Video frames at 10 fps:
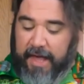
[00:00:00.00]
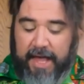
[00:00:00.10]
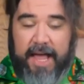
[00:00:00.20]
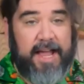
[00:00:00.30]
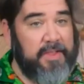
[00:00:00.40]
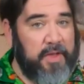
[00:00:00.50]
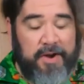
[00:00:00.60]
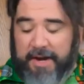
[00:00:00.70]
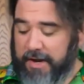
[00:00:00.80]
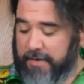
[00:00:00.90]
And
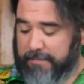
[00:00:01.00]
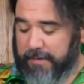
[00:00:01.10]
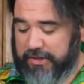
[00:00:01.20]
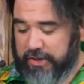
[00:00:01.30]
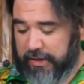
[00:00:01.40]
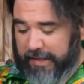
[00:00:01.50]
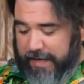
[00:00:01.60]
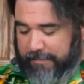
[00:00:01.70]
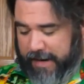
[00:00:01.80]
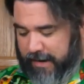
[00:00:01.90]
there you go. Put your
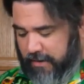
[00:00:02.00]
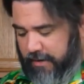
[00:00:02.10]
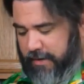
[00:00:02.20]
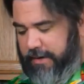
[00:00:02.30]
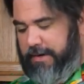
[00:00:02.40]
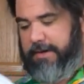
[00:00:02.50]
lid back on,